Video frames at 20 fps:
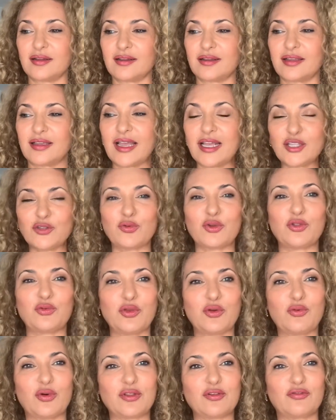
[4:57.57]
get what we
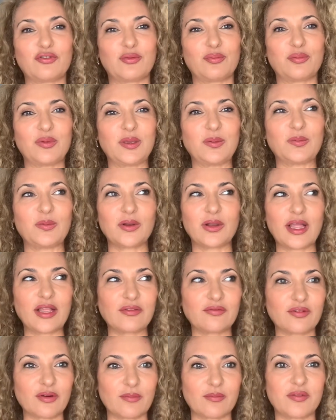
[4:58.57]
want from people
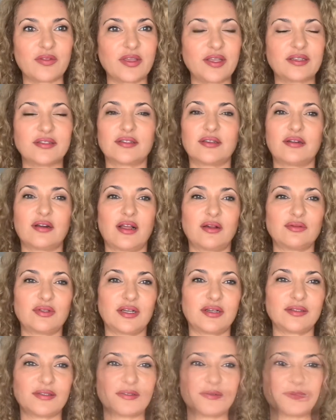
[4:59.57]
and from things around
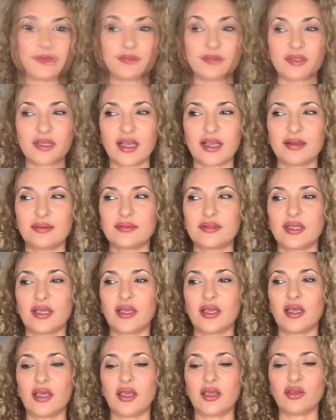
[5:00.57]
us. Sometimes
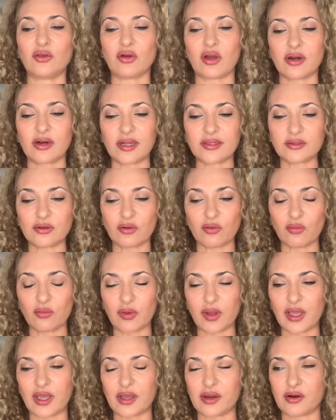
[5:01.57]
you are not
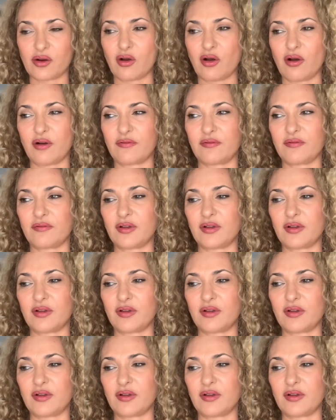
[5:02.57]
aware of